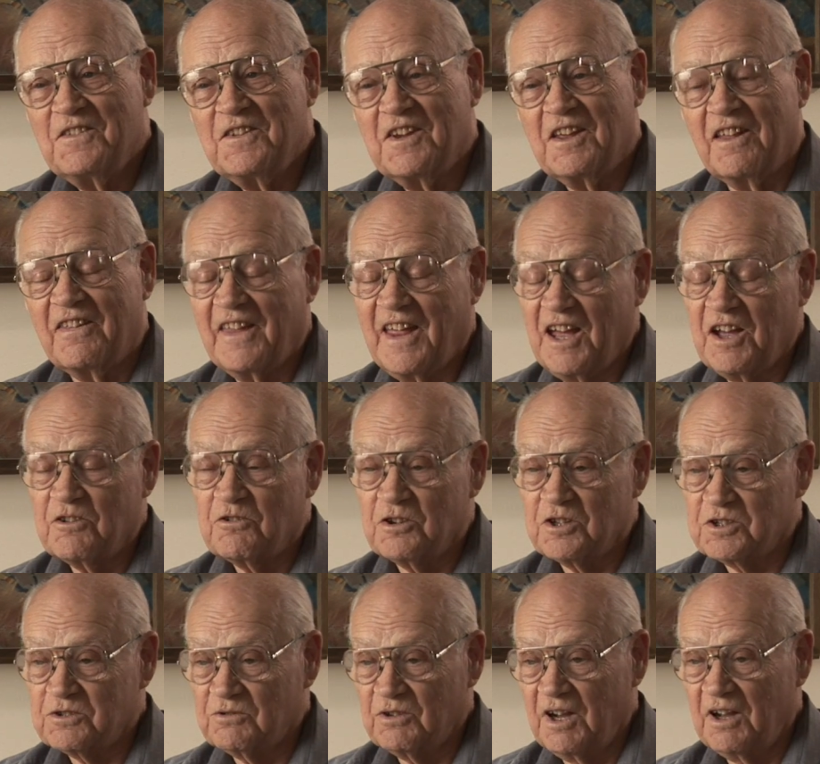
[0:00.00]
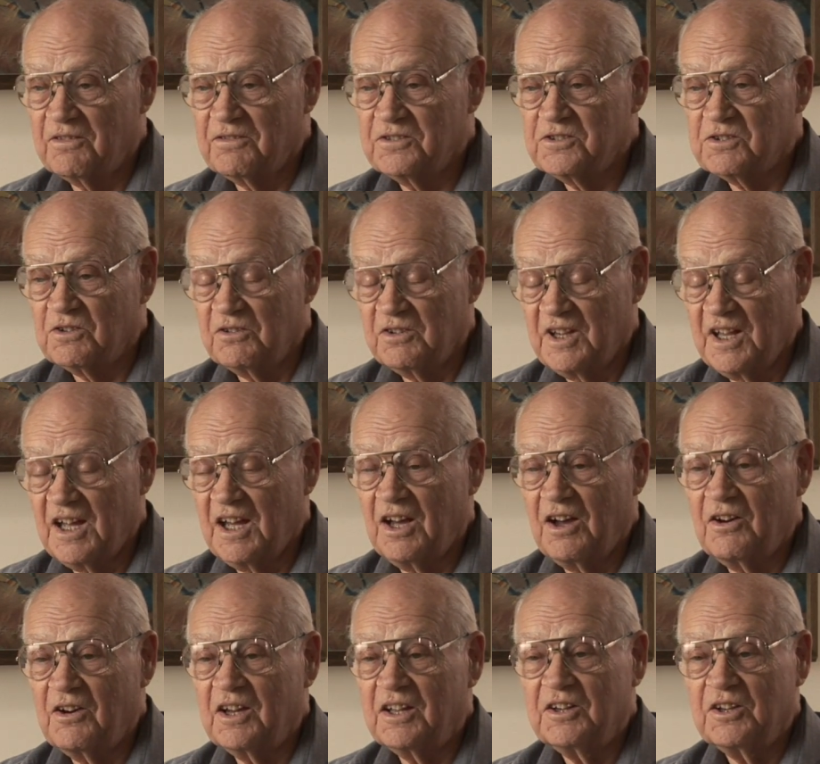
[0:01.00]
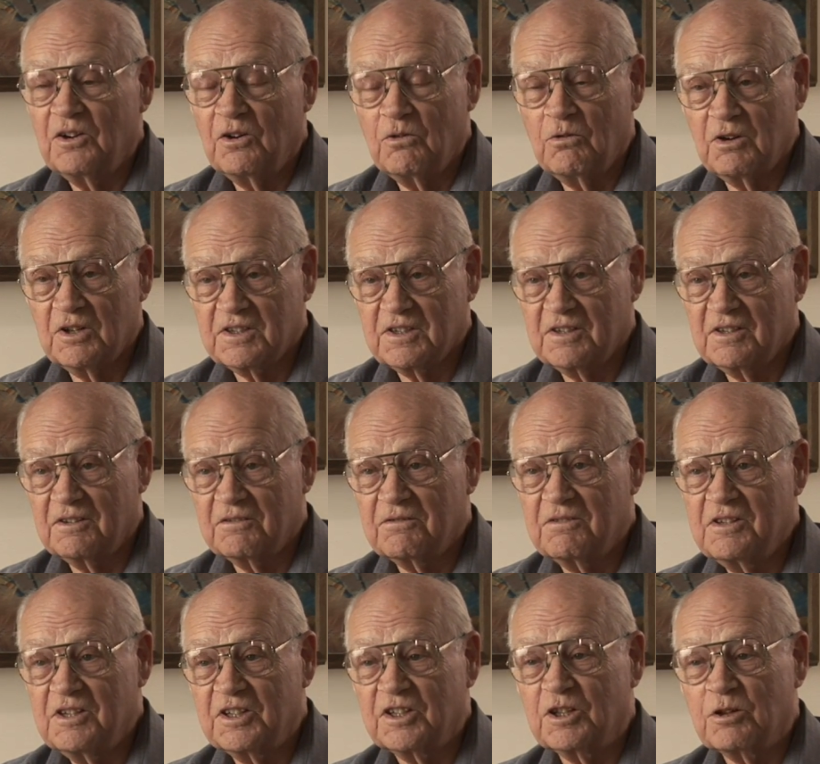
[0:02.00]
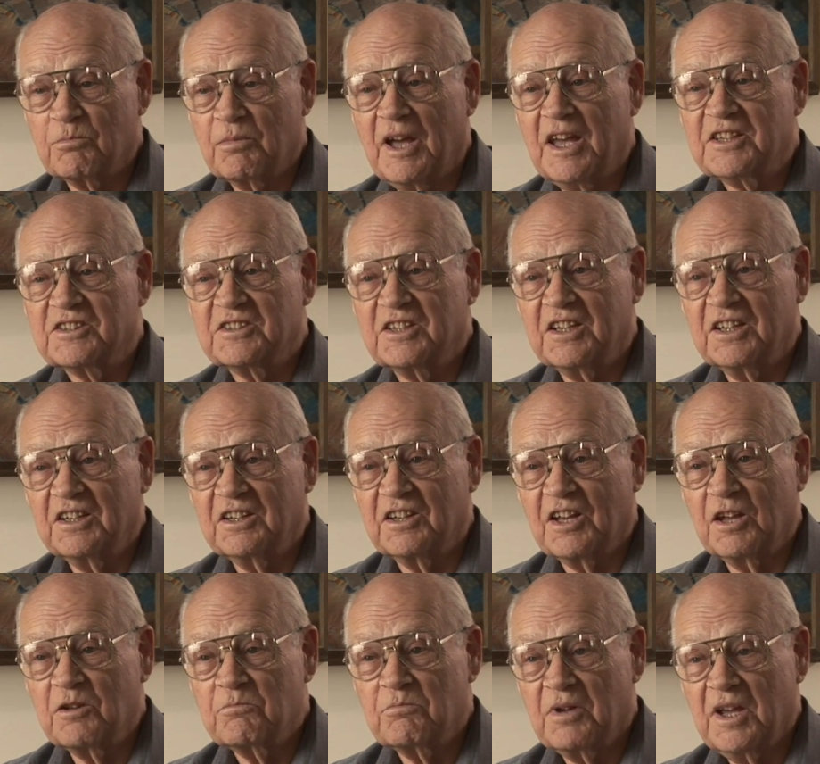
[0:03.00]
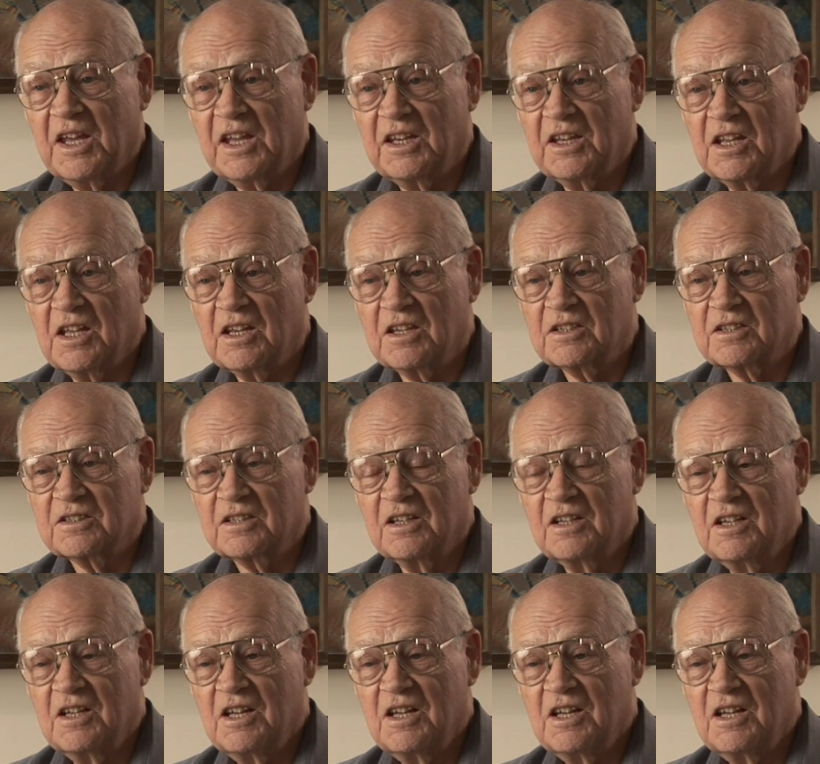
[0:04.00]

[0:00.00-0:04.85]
And that was rough, so now I know what the incapacitating type pain is.